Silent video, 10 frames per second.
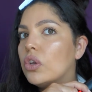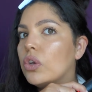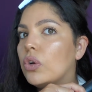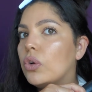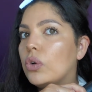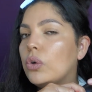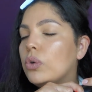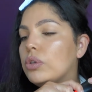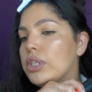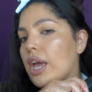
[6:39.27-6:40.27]

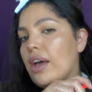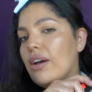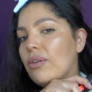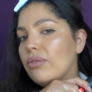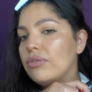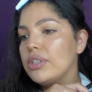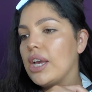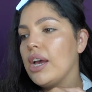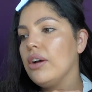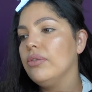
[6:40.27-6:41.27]
go down,
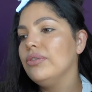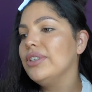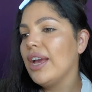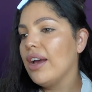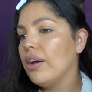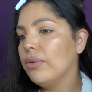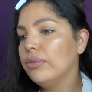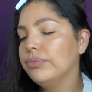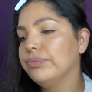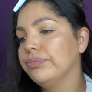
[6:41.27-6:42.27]
down,
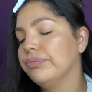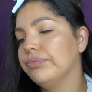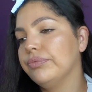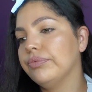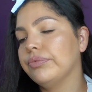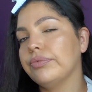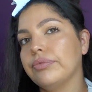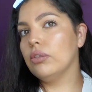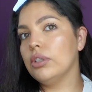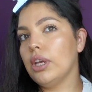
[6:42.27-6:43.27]
down,
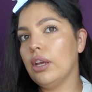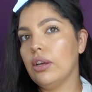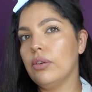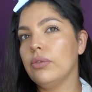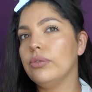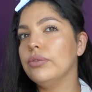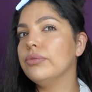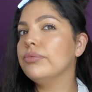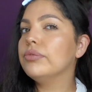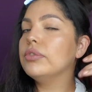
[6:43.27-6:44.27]
go down,
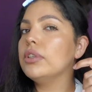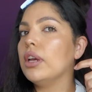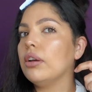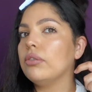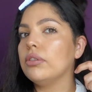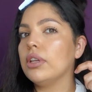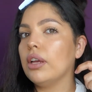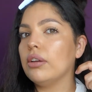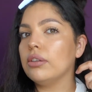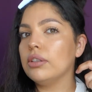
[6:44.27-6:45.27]
down,
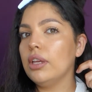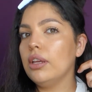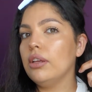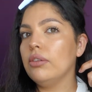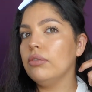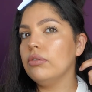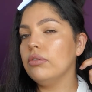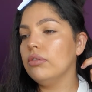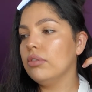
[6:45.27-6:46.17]
down, down,